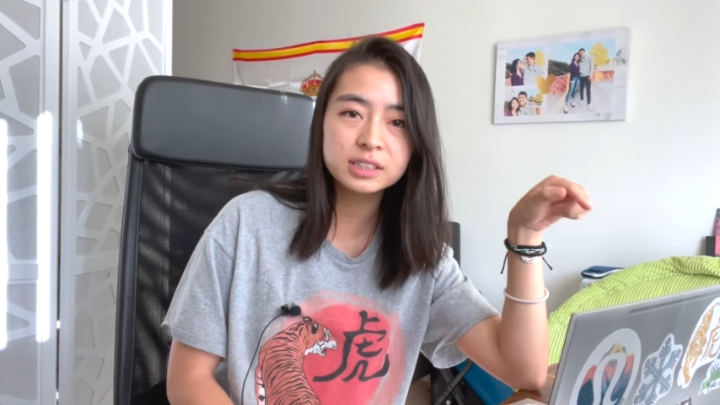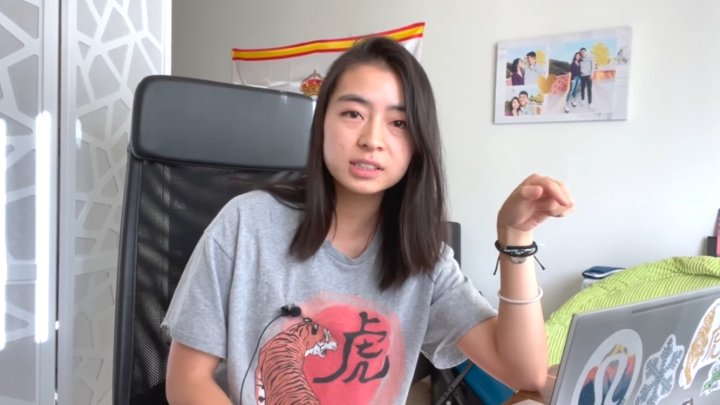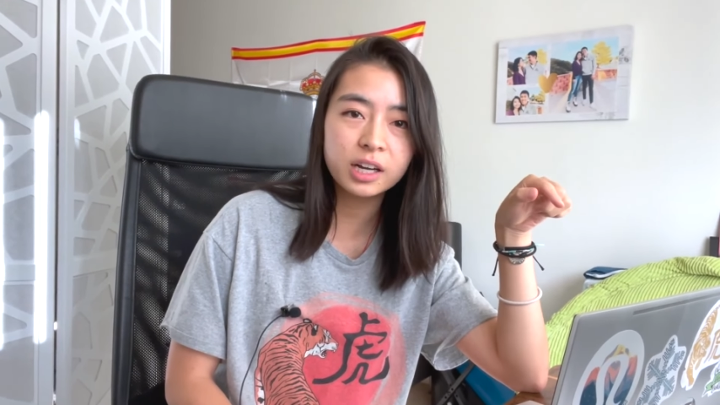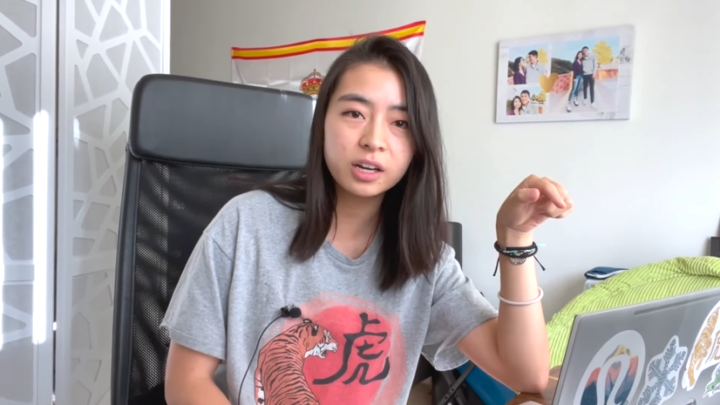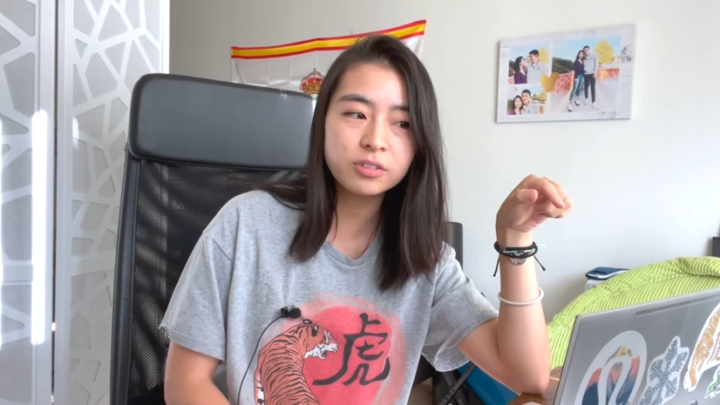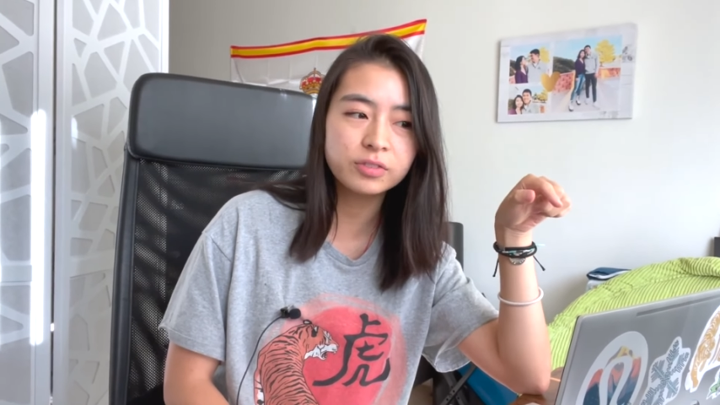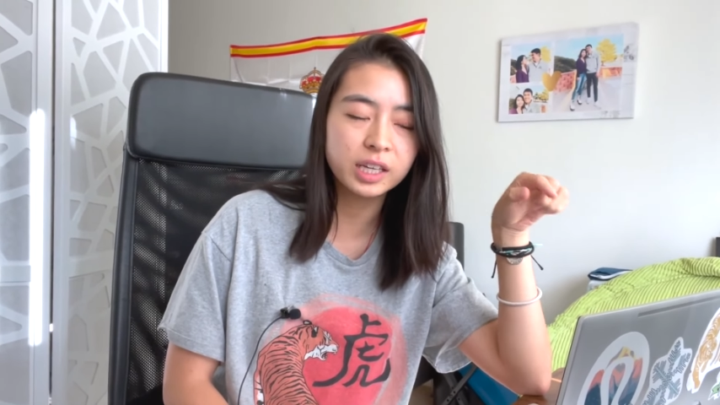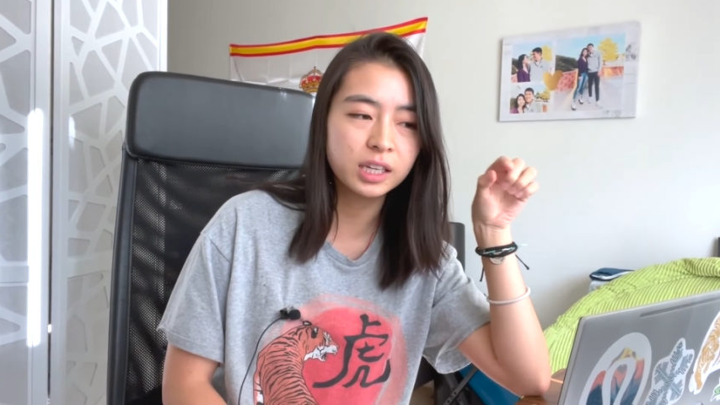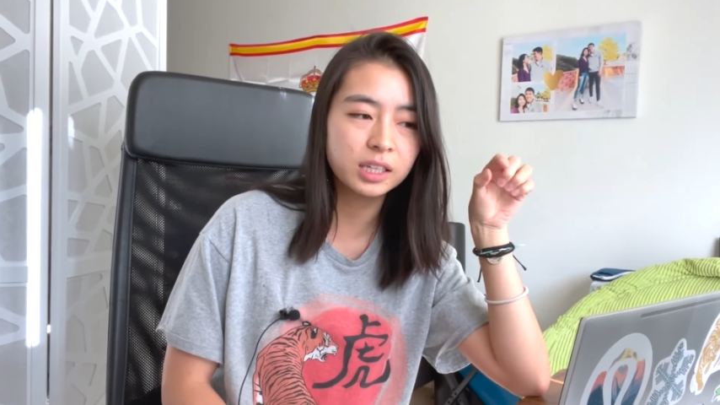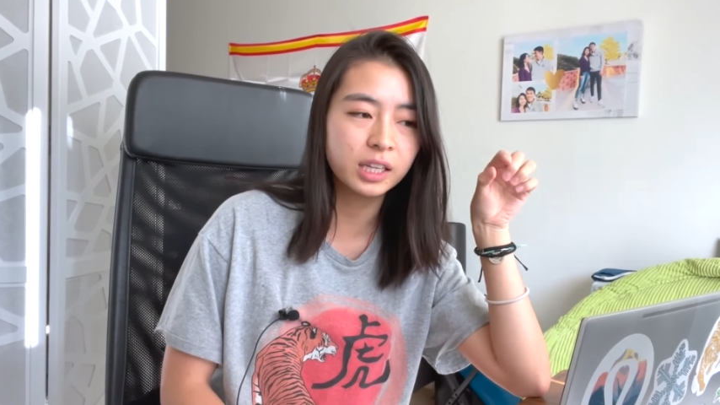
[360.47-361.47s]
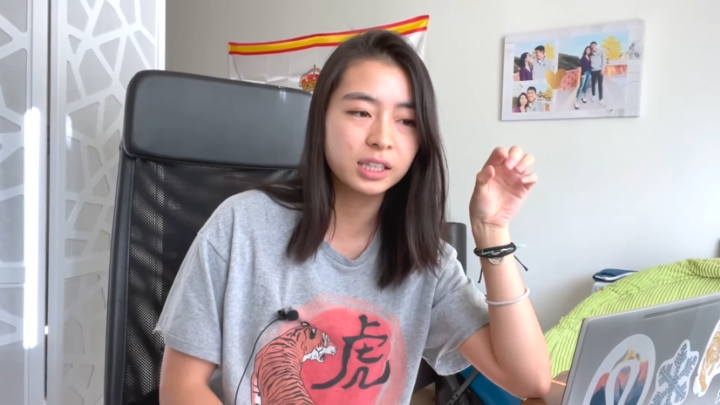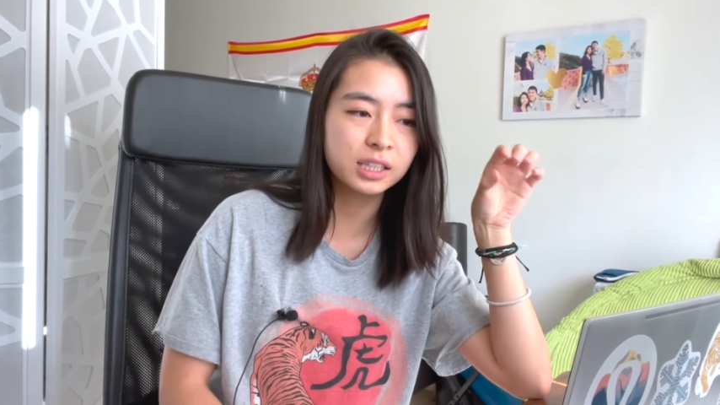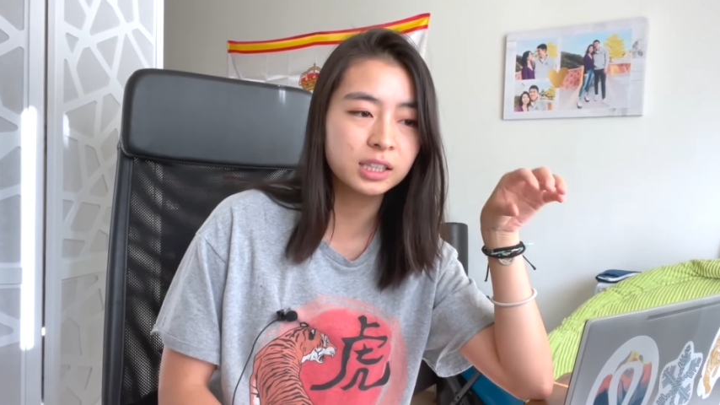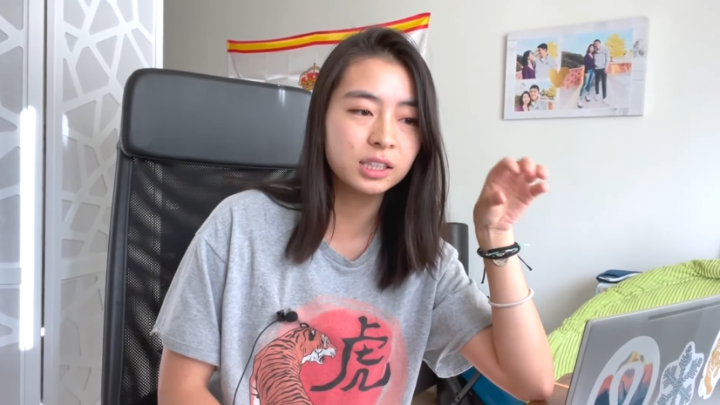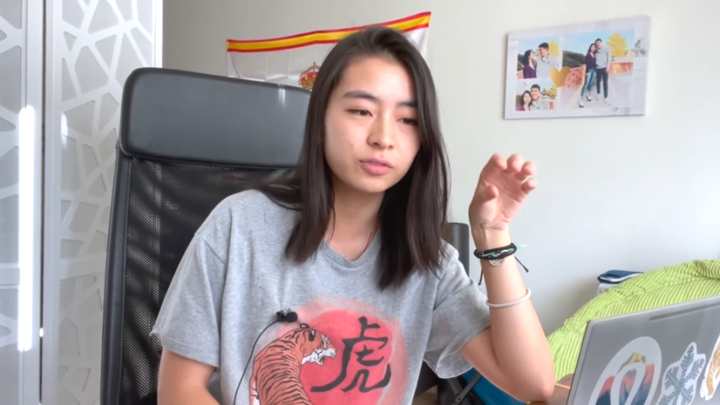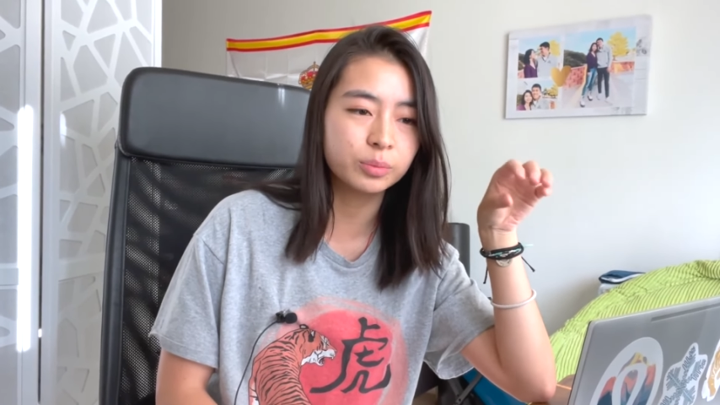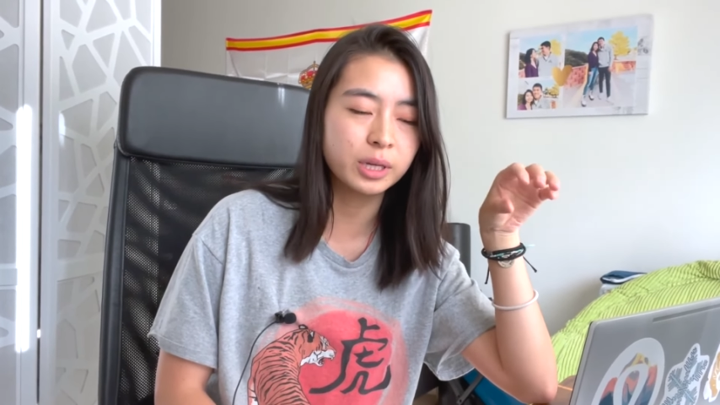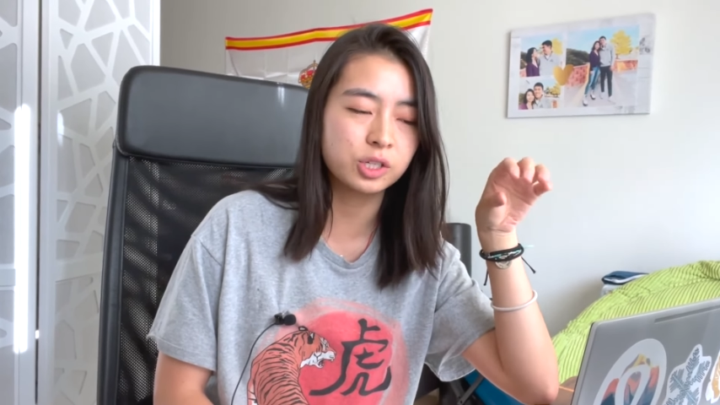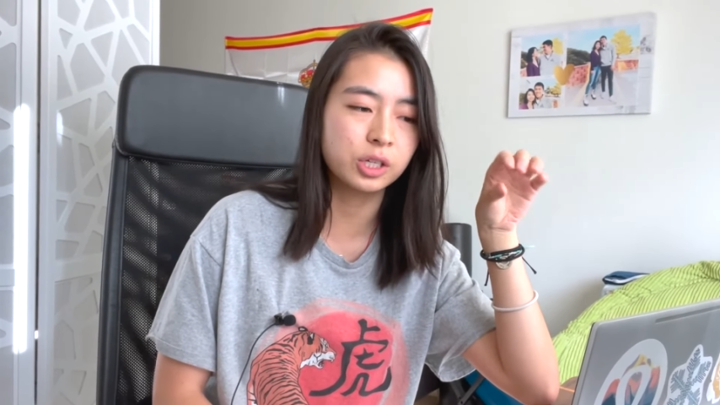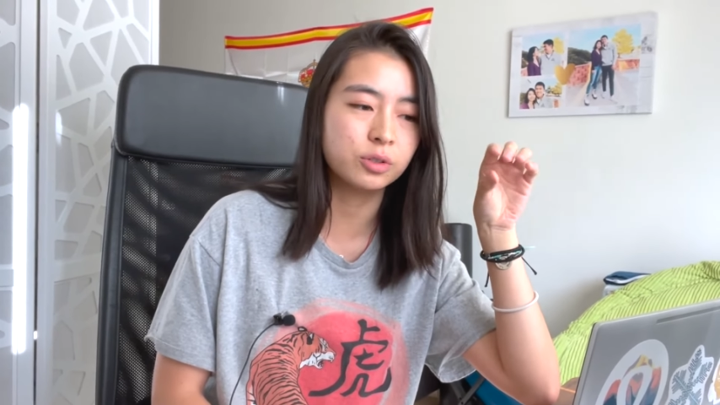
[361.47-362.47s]
and stuff and like key
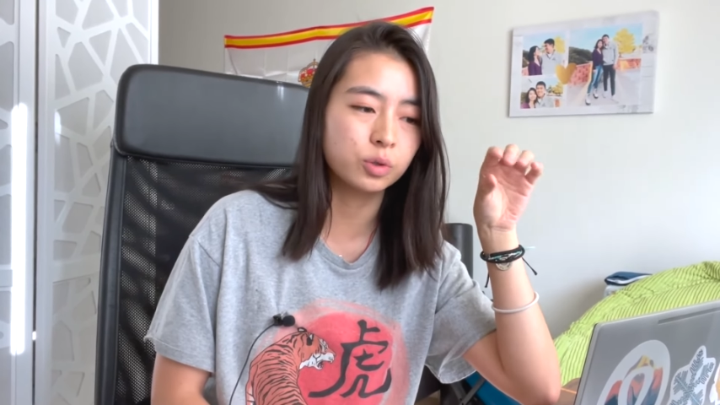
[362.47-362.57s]
information, I used